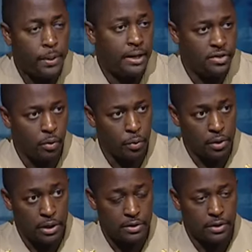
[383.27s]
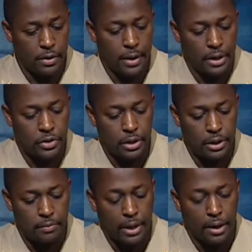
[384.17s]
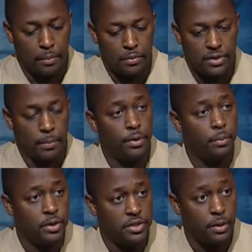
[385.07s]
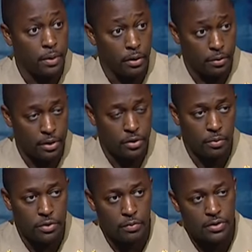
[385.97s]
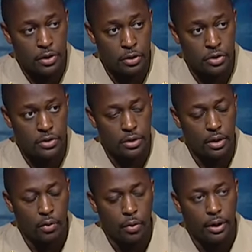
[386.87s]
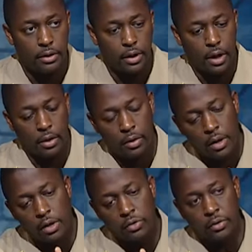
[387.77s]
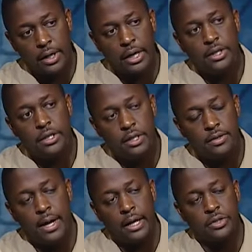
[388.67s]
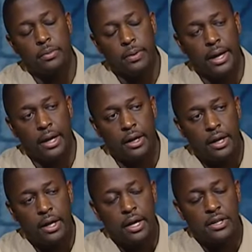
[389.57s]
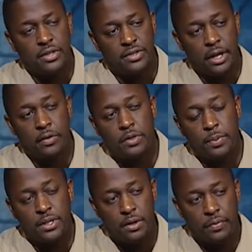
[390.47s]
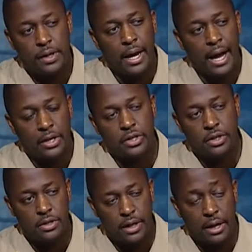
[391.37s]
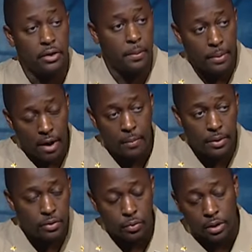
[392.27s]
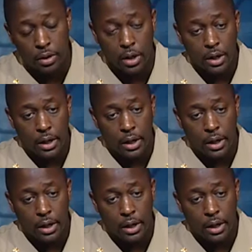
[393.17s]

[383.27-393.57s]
plans that were released are actually separate but similar in terms of synergistically working together. So the HHS Action Plan is a set of specific actions that the department will